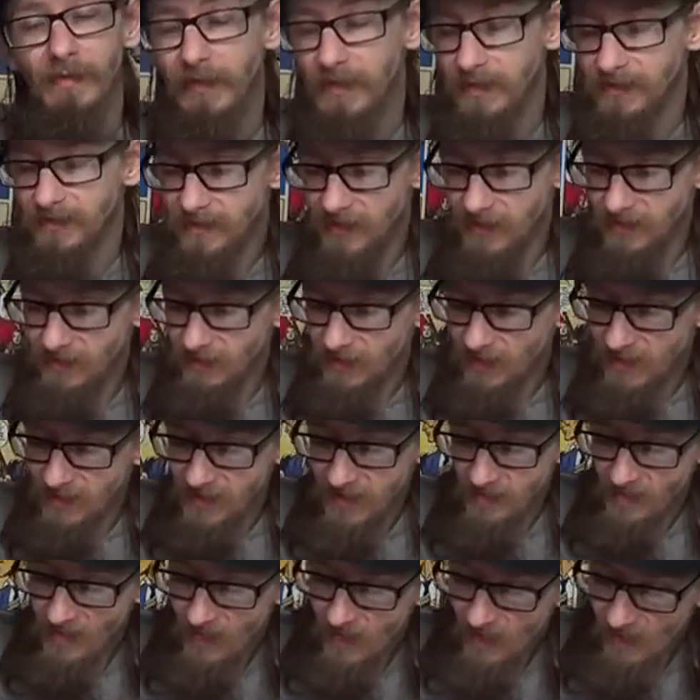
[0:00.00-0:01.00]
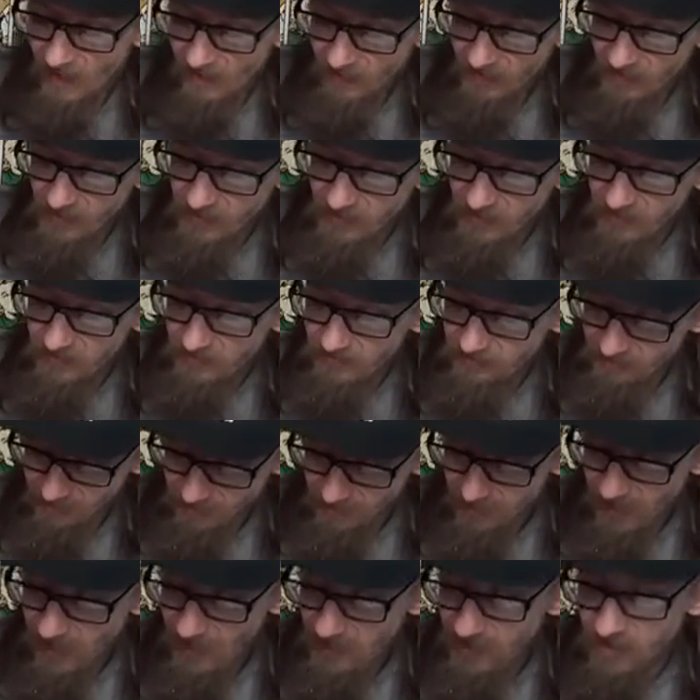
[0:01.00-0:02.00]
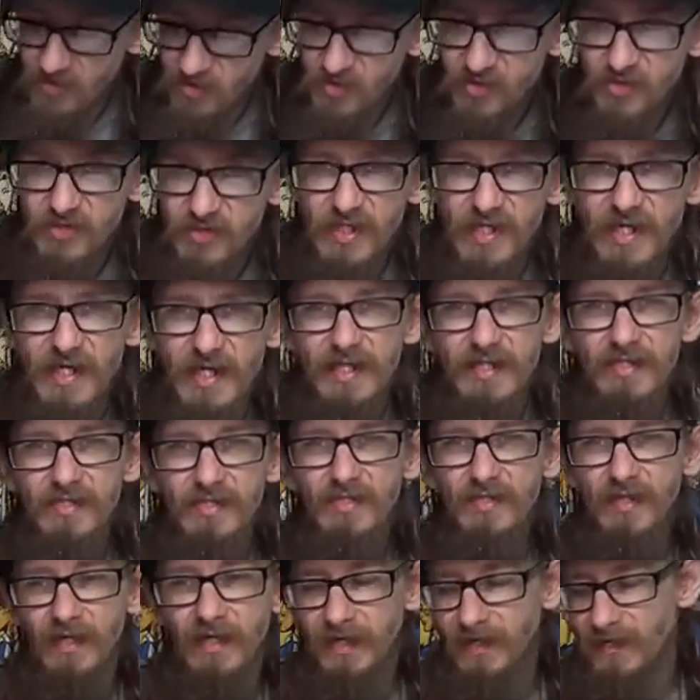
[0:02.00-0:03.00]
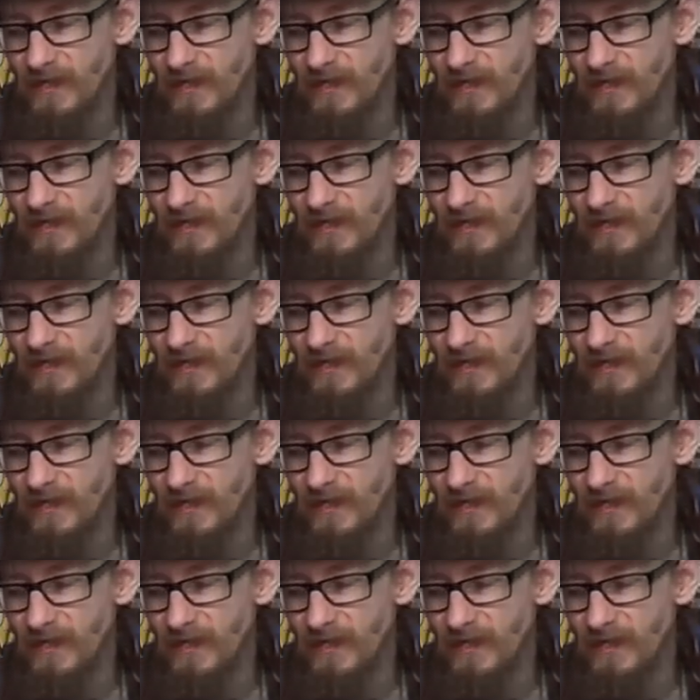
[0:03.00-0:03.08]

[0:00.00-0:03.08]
He did think about I could see in